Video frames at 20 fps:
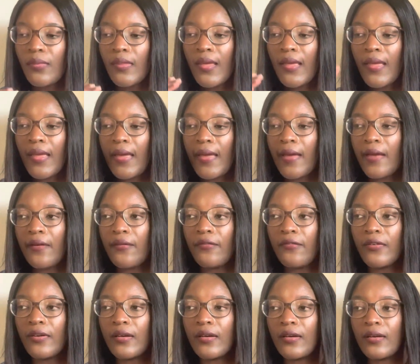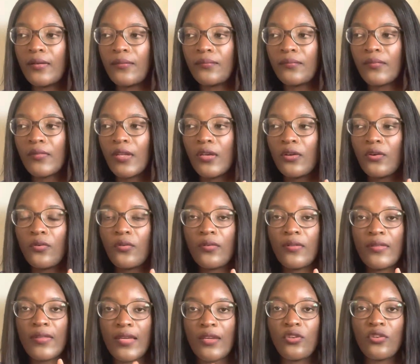have
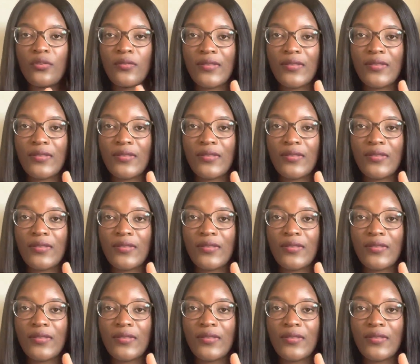the